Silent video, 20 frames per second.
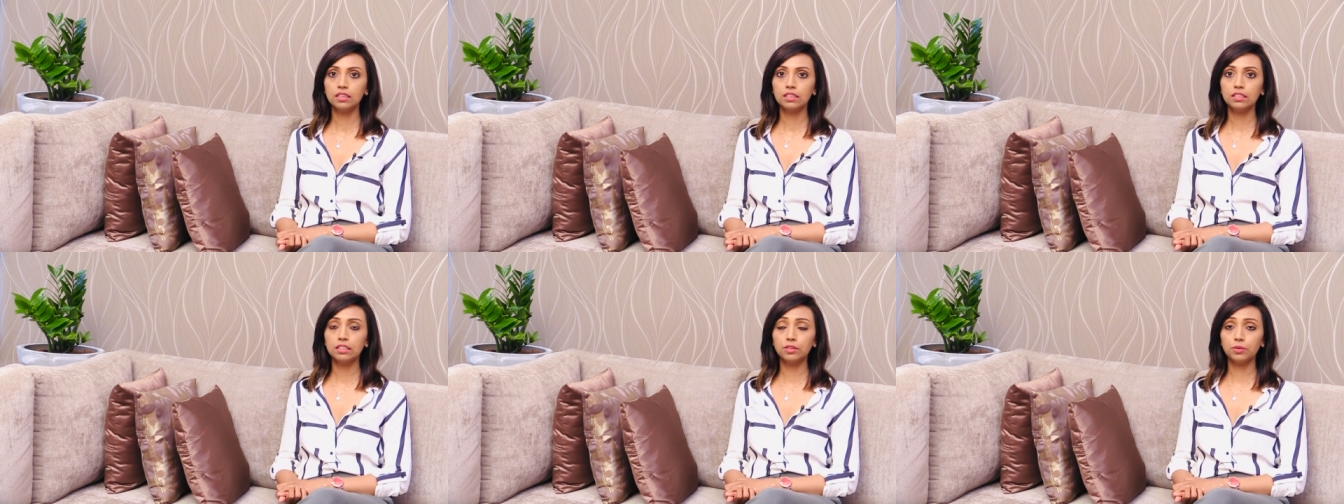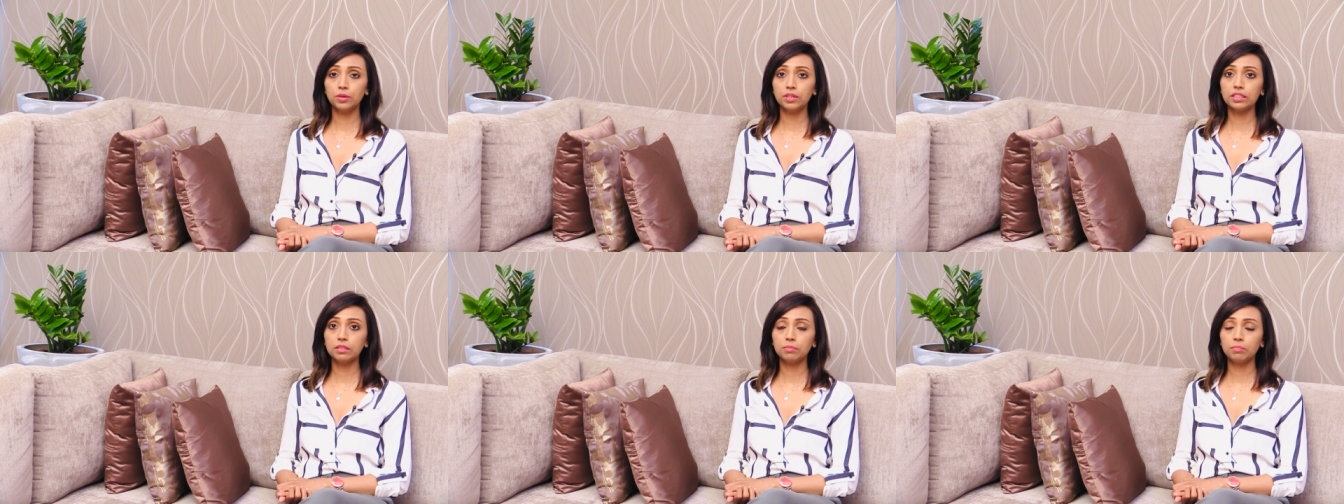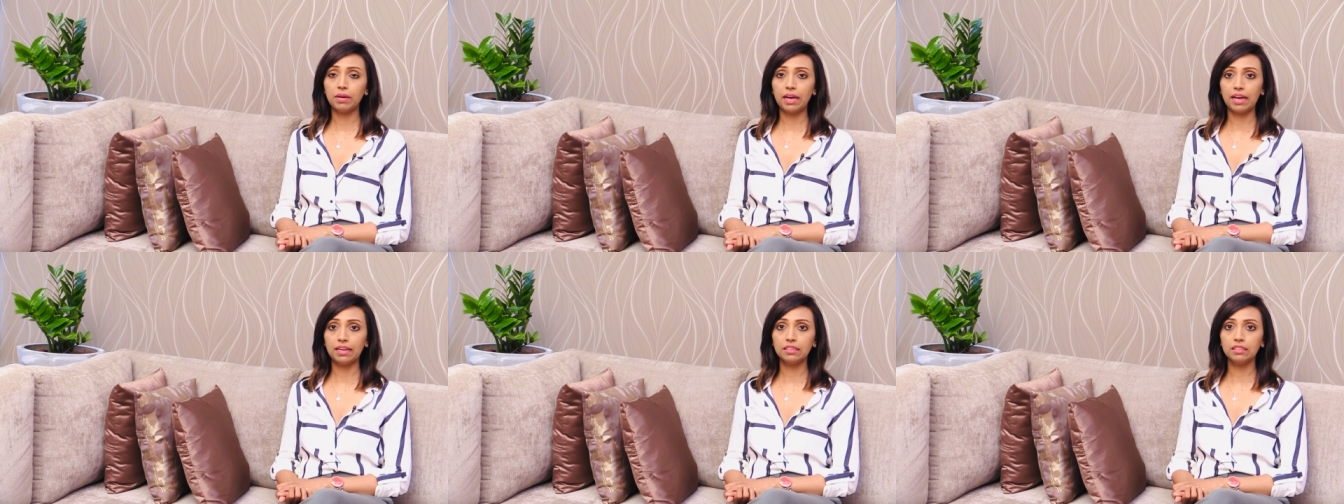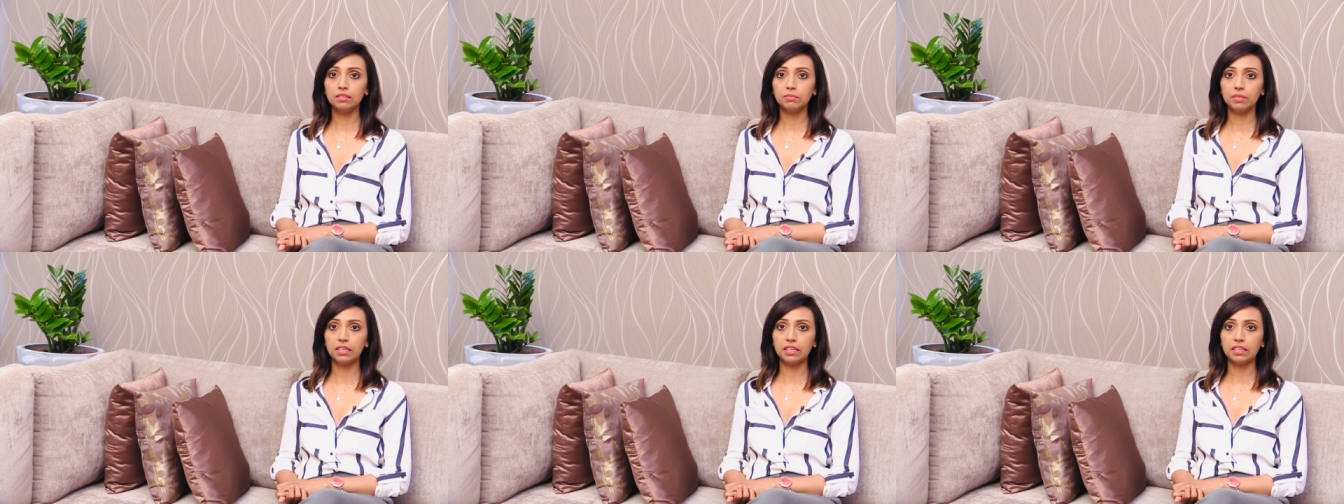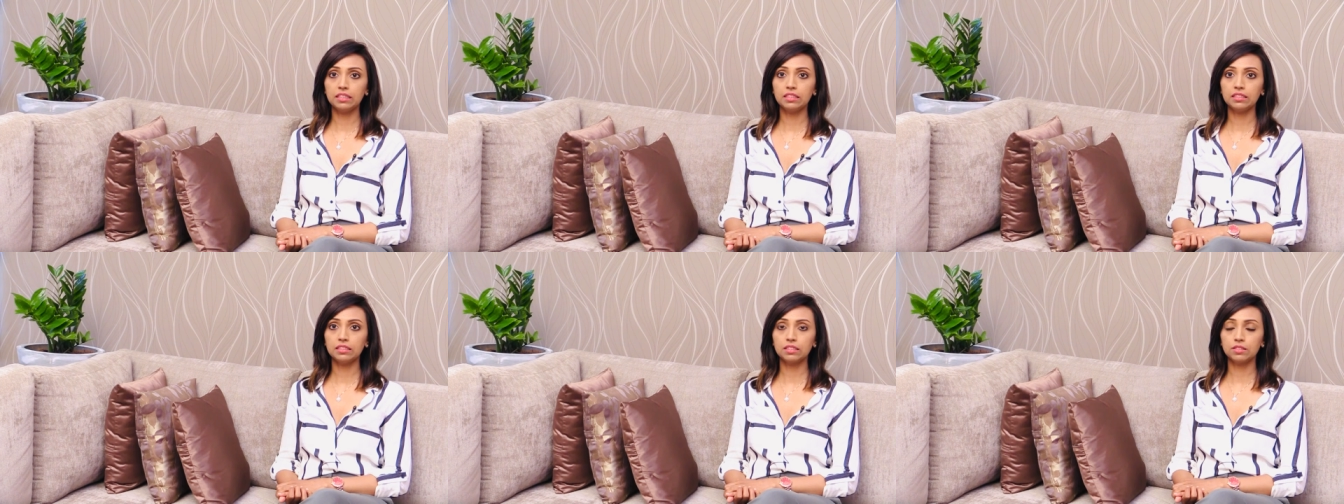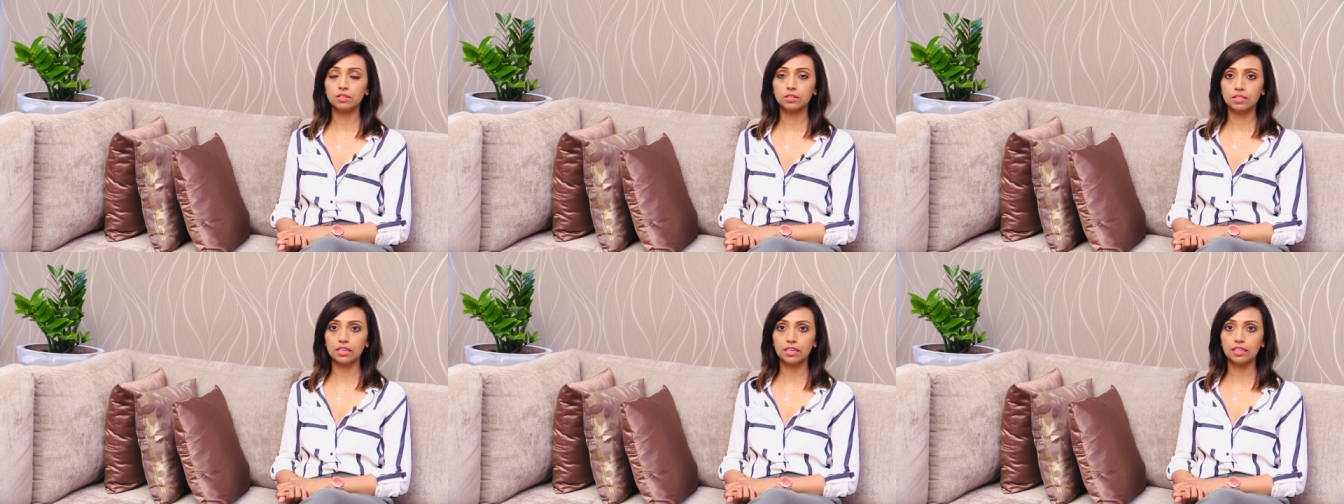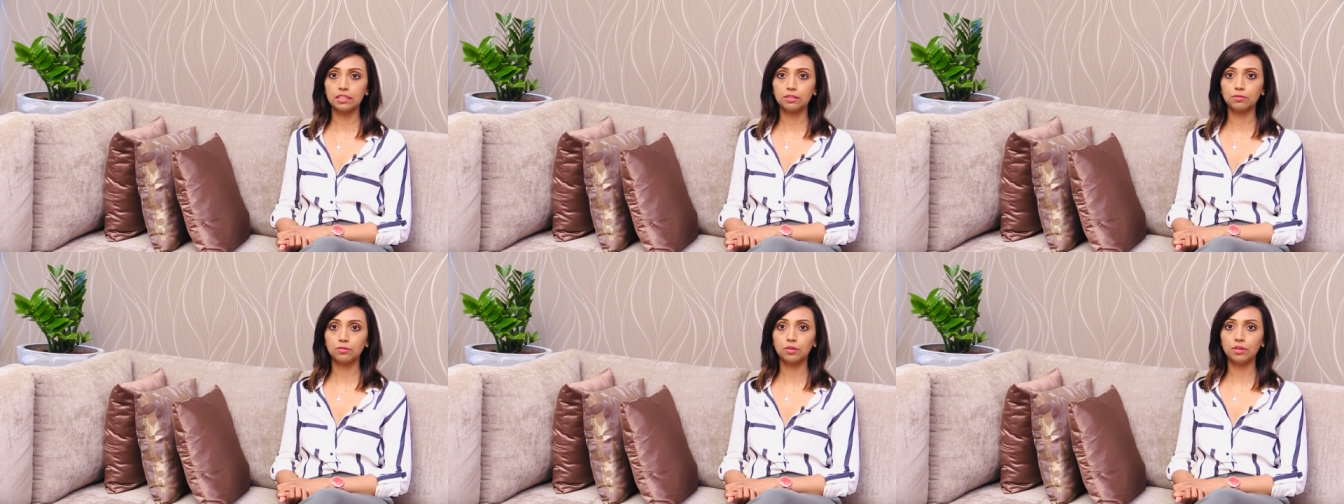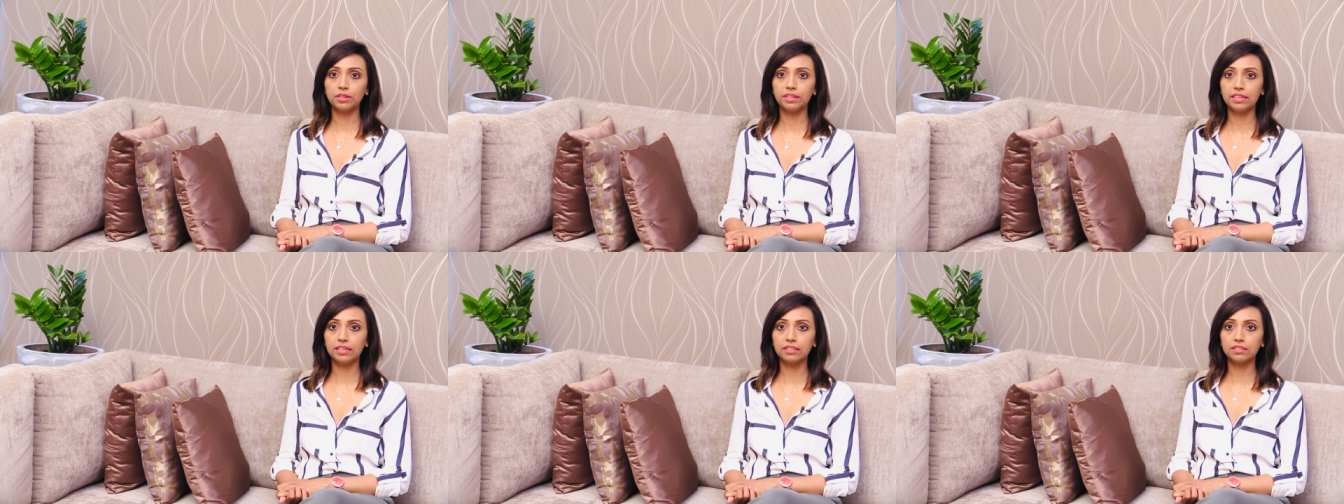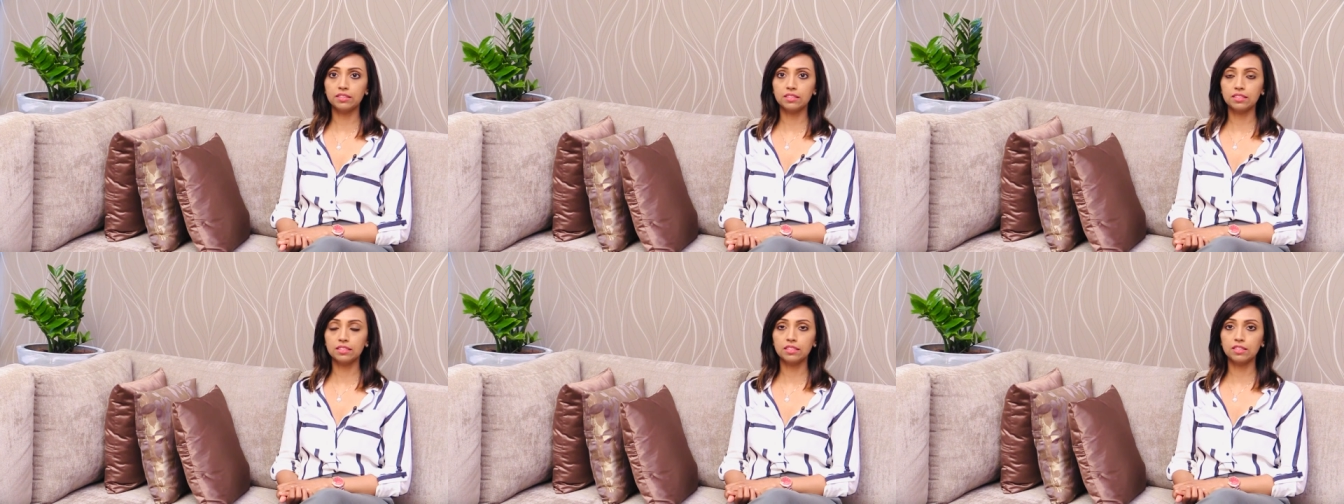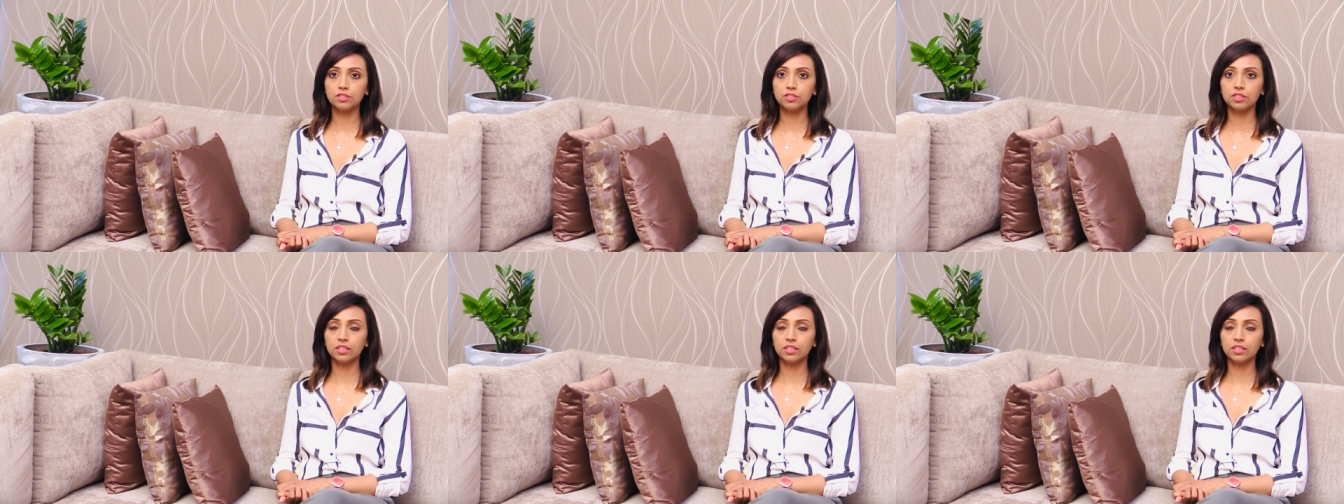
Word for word: During the pandemic, the Society for Health Research